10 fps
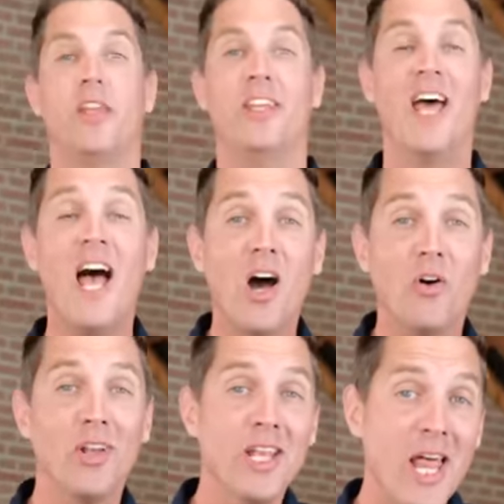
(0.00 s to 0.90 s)

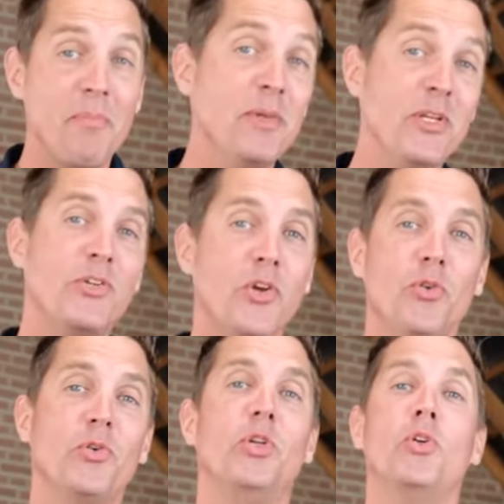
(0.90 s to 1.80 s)
Now let me
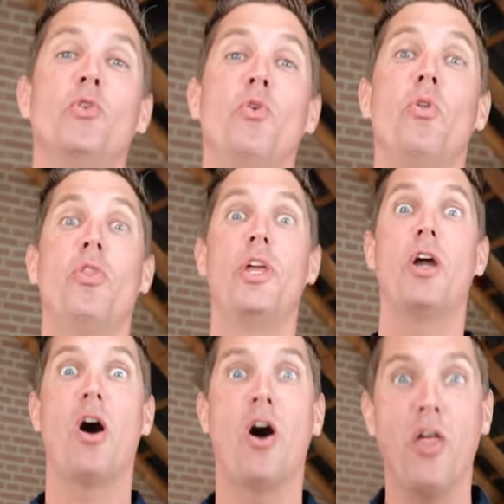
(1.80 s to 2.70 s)
show you
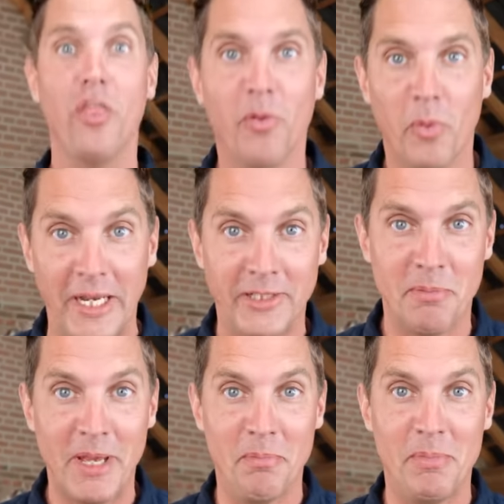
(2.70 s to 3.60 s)
the other way
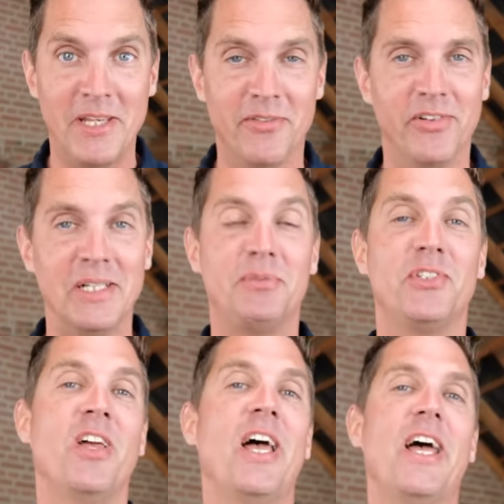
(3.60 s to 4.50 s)
to make beef
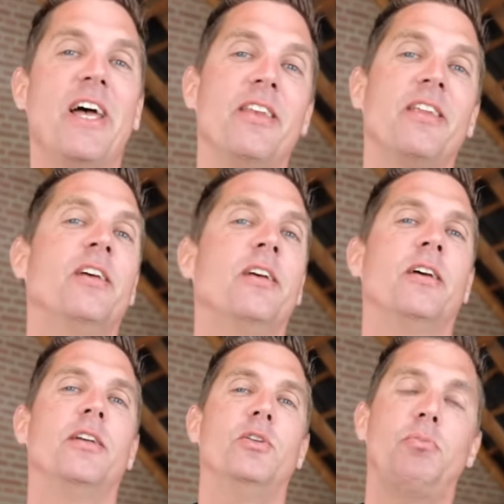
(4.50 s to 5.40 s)
ribs. And
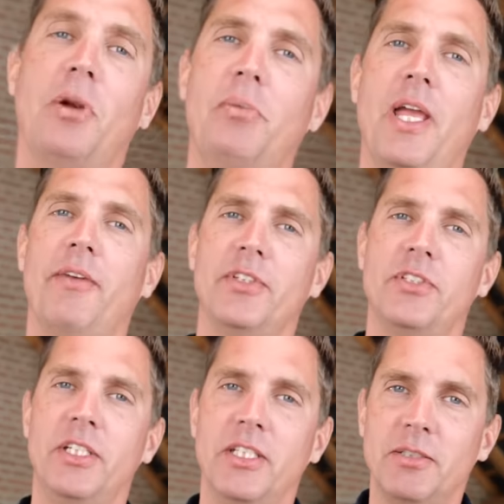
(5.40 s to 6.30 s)
you probably haven't
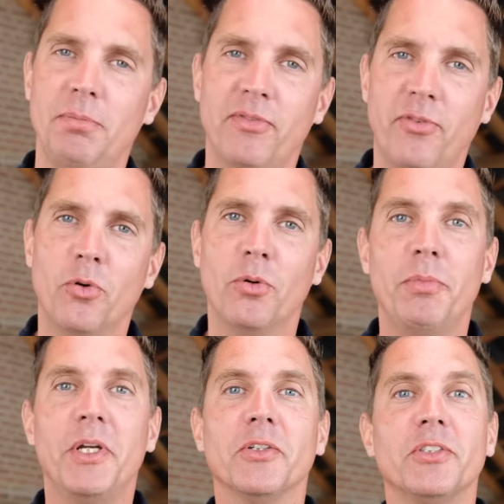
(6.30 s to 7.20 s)
seen this before
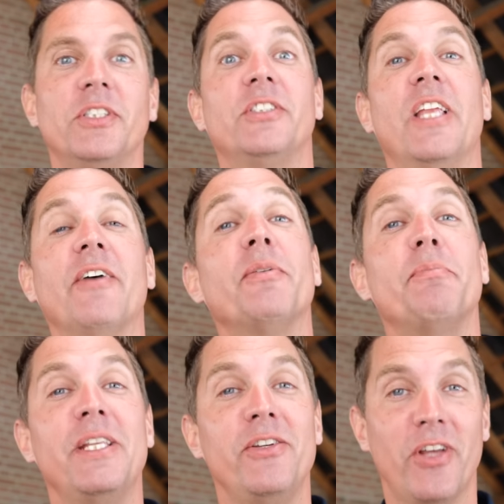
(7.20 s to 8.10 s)
because it's never
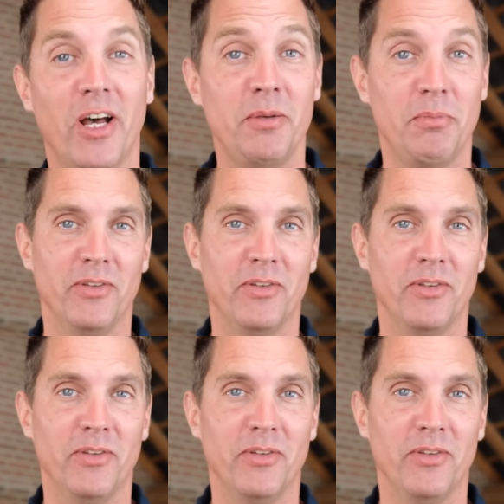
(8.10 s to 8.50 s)
been done